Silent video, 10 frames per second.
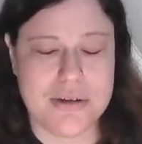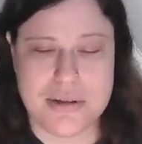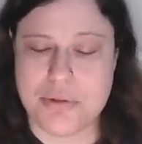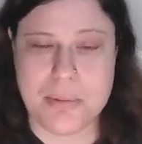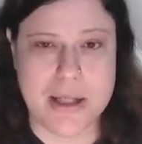And
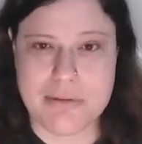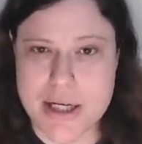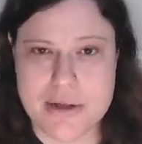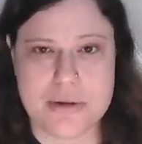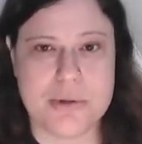if we were playing
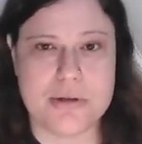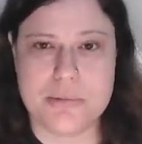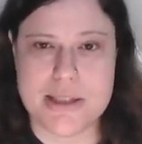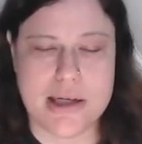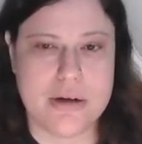regular Wordle,
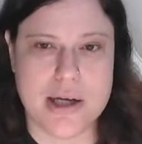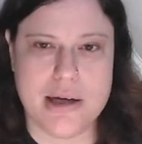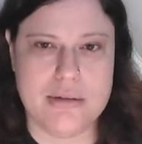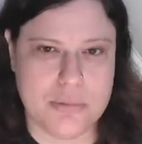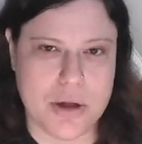we'd say,
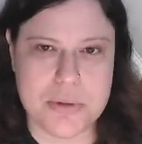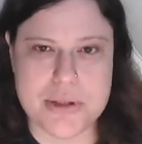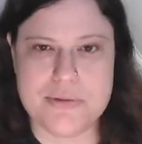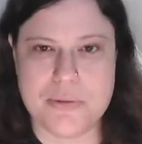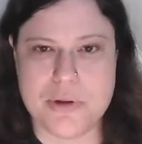okay, O
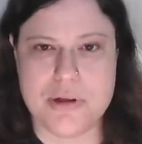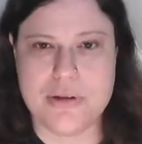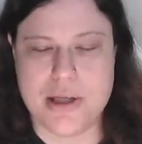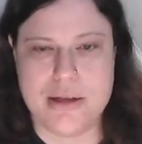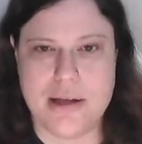is
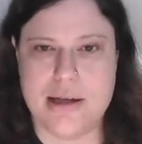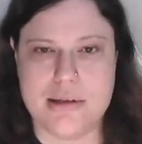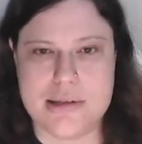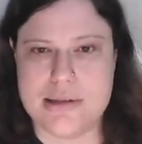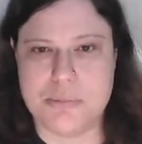fourth and the
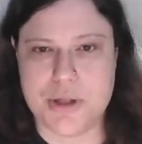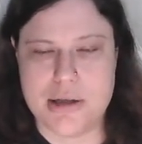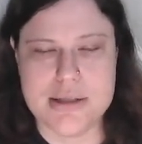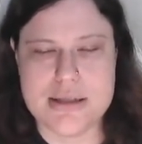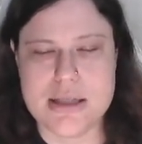L is somewhere
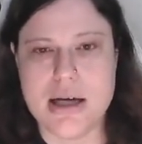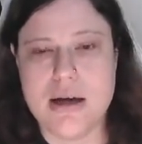else.